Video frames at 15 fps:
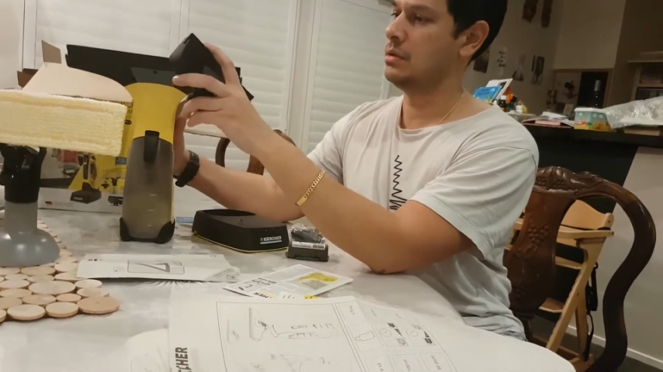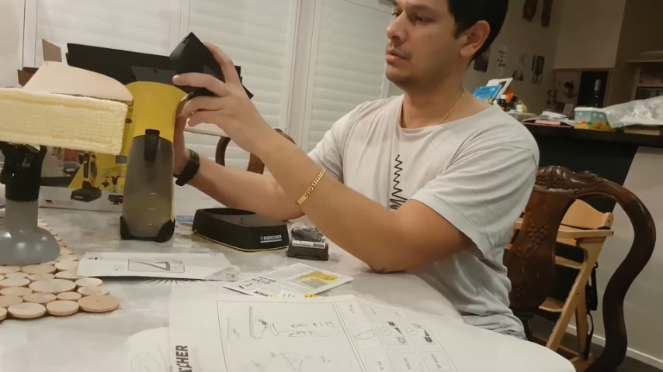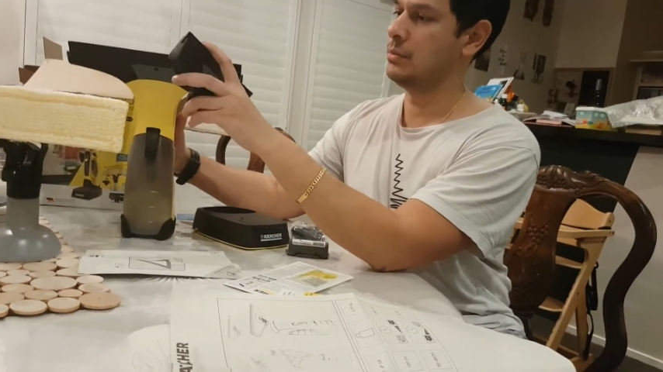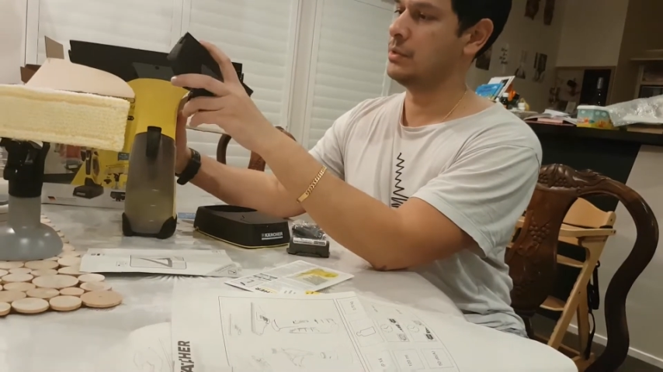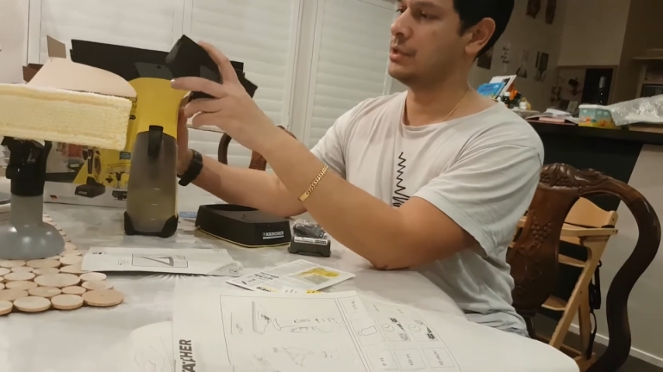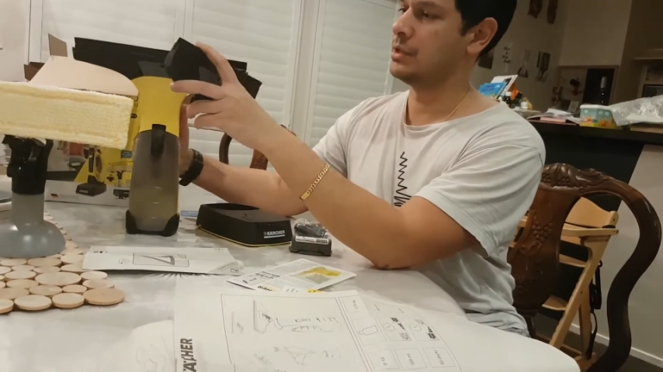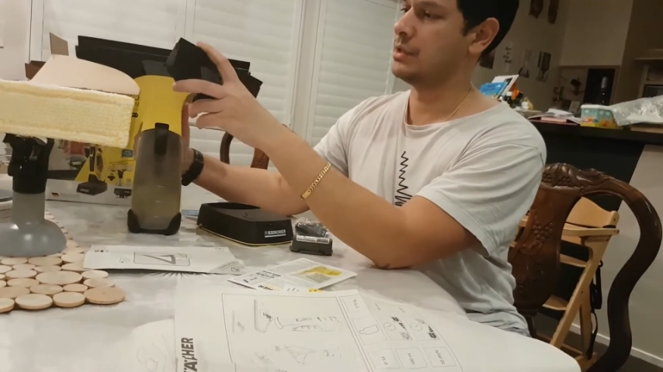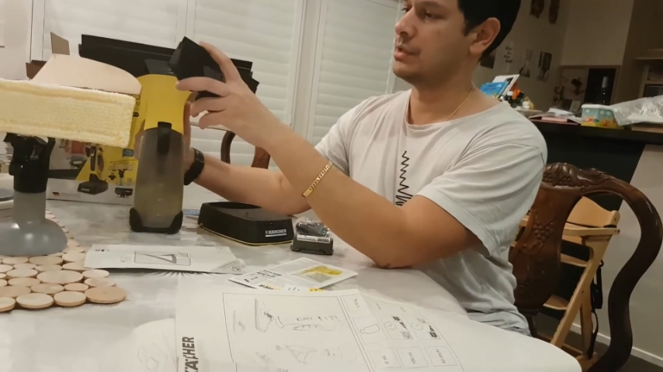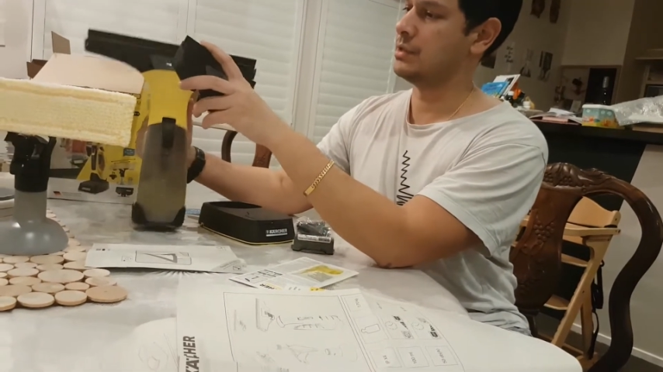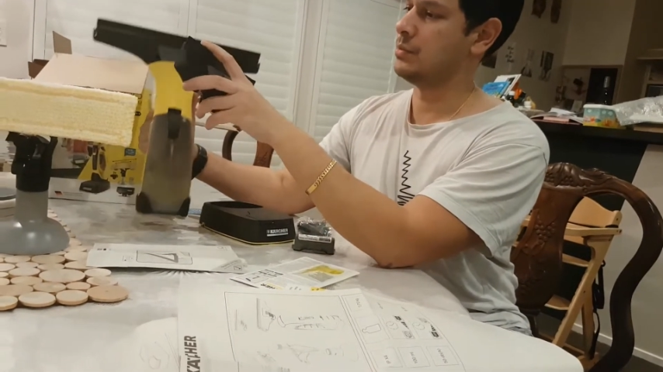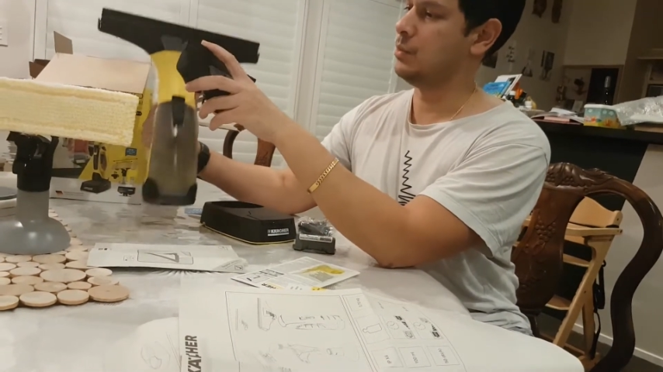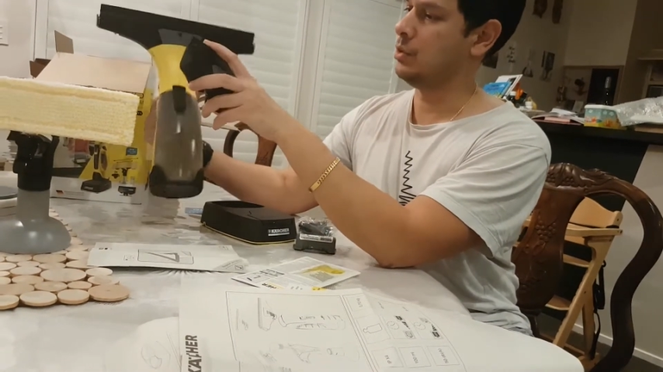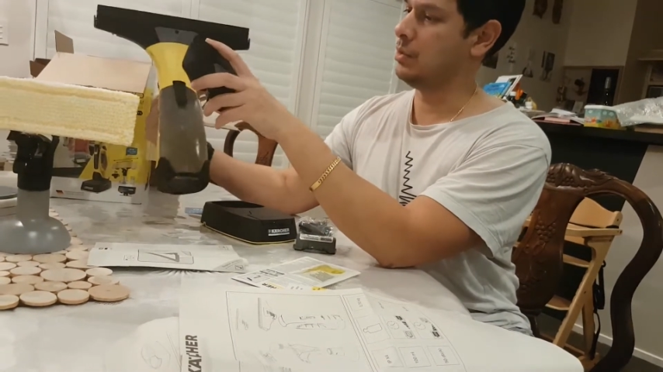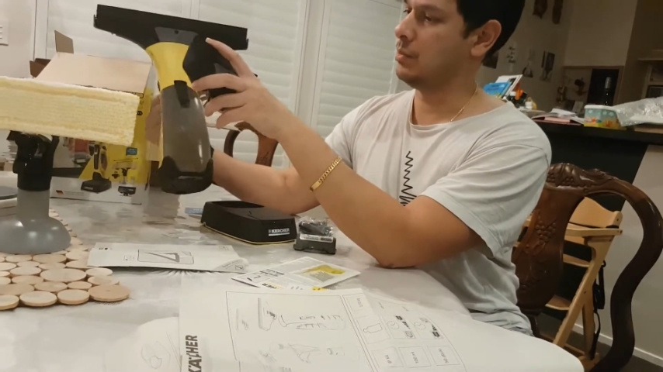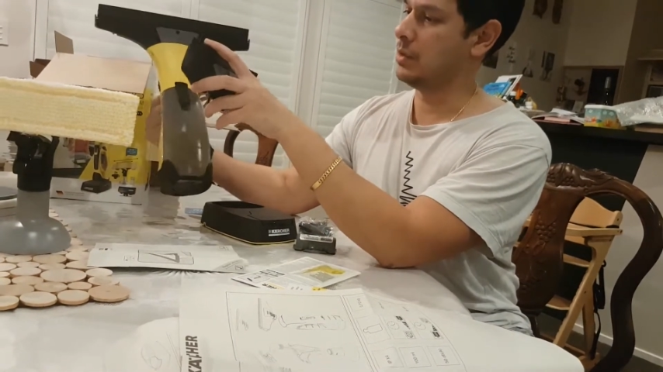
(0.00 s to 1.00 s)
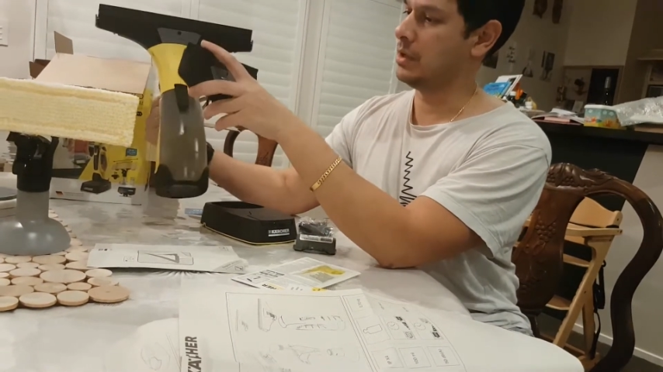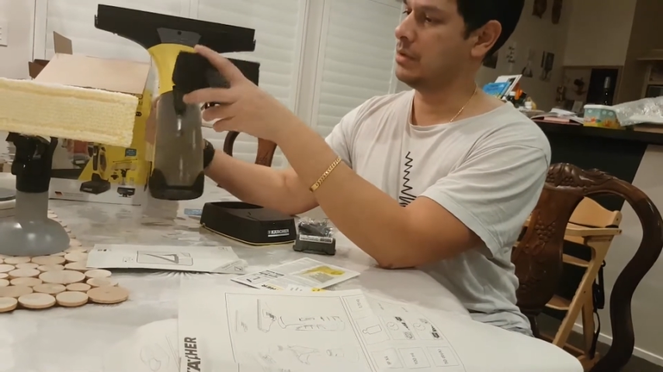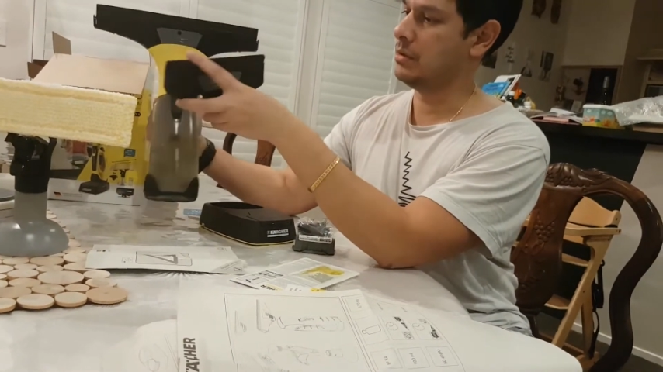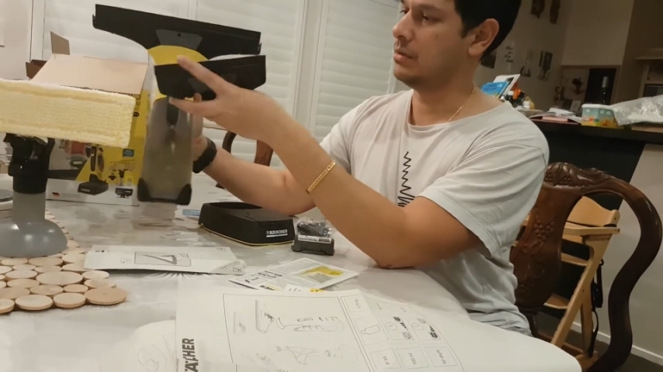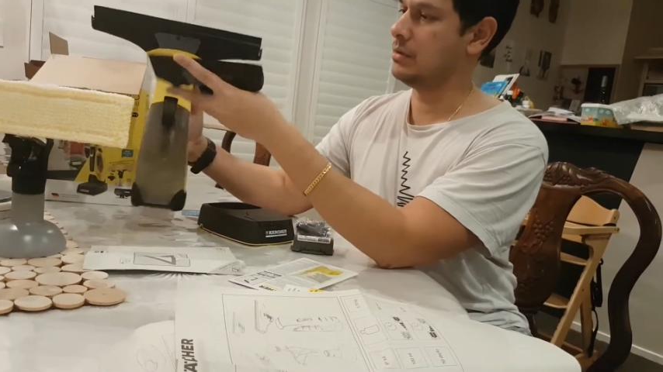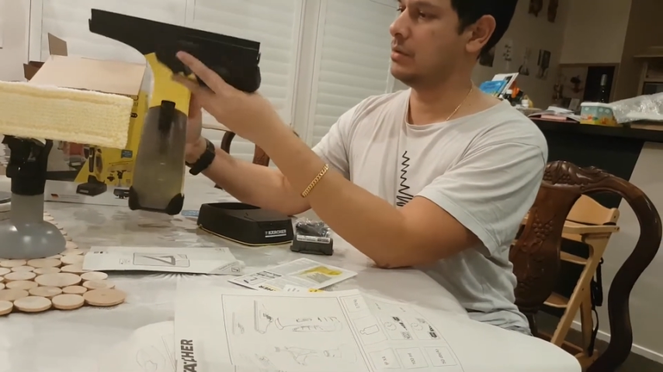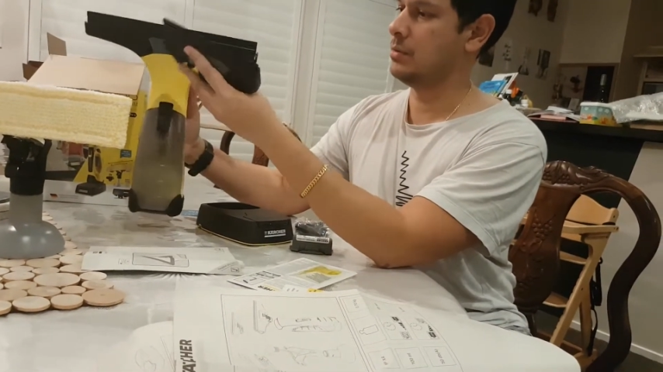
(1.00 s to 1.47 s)
which is the smaller one,
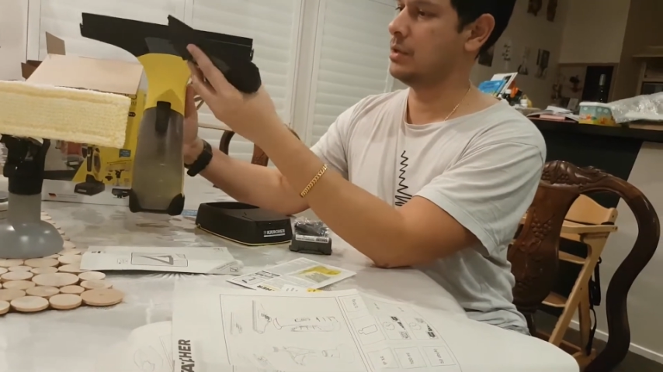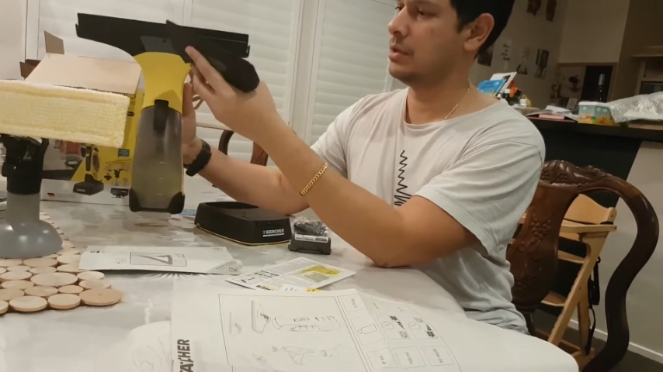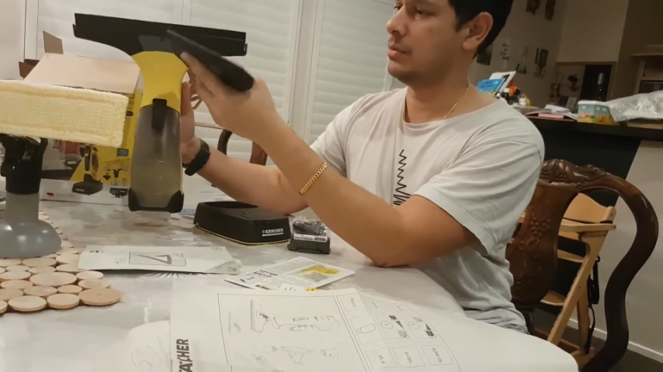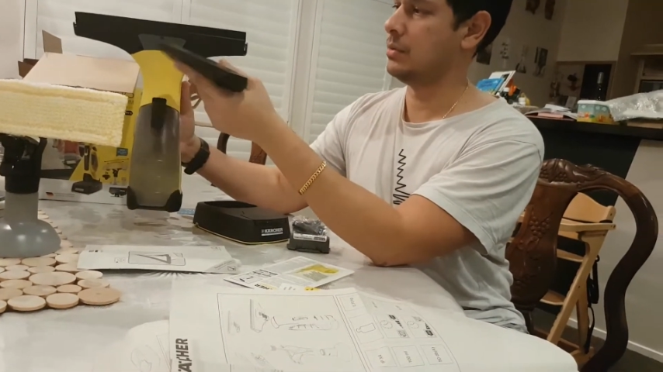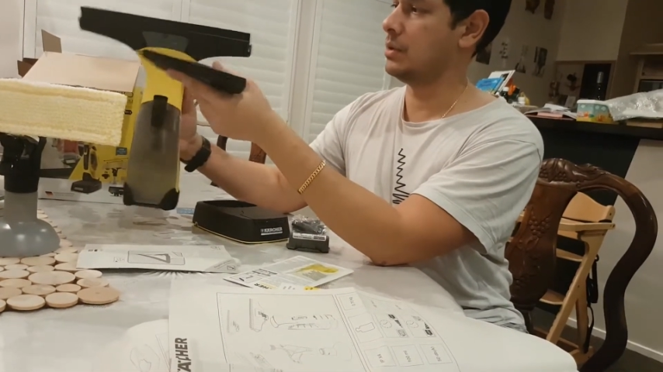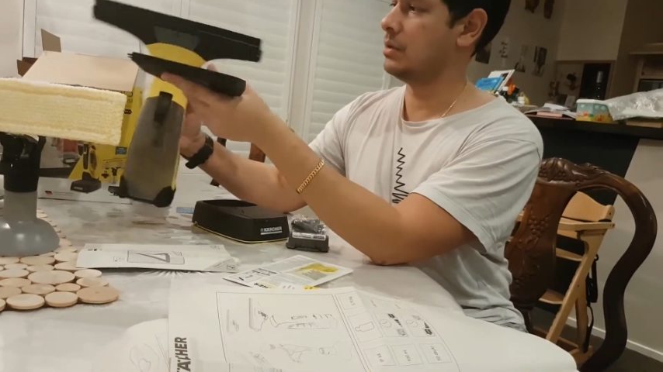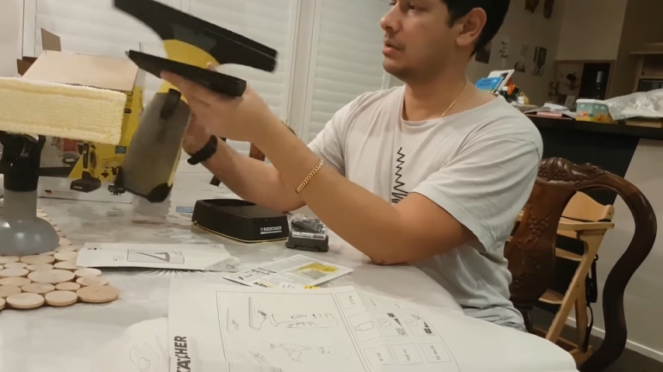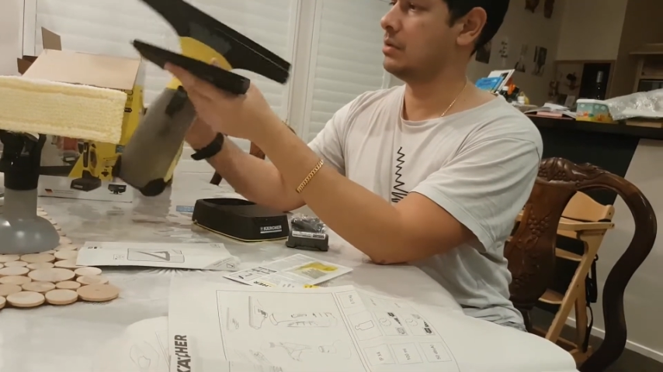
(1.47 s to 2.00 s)
or the bigger one.